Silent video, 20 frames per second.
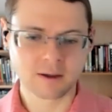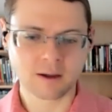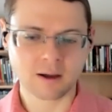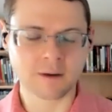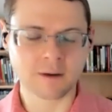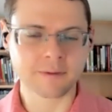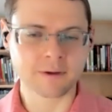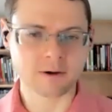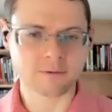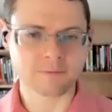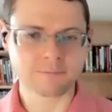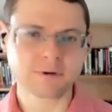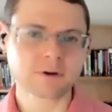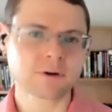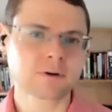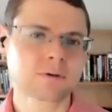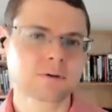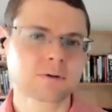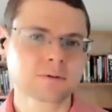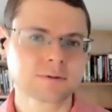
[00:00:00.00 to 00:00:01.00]
on our
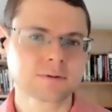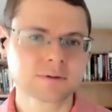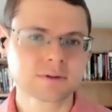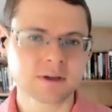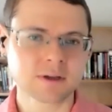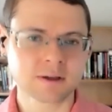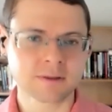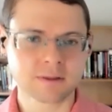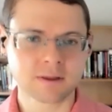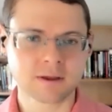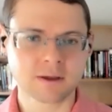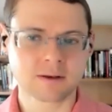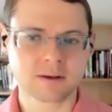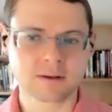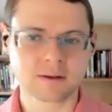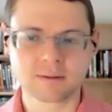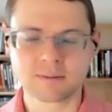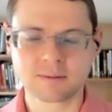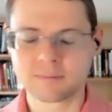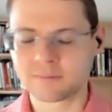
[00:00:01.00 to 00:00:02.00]
phones and
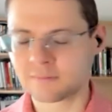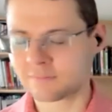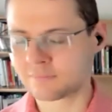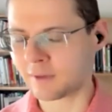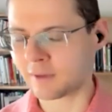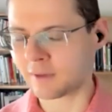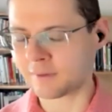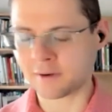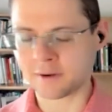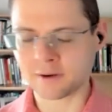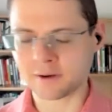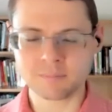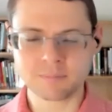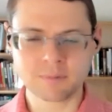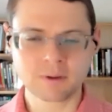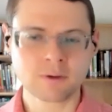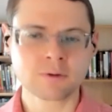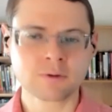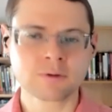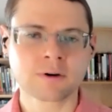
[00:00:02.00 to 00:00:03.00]
then on our
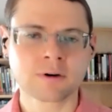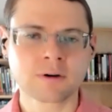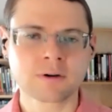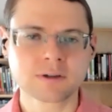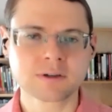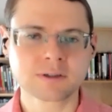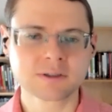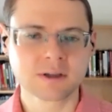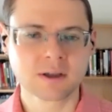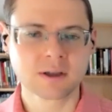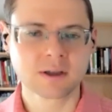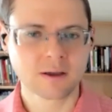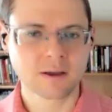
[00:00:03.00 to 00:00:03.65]
computers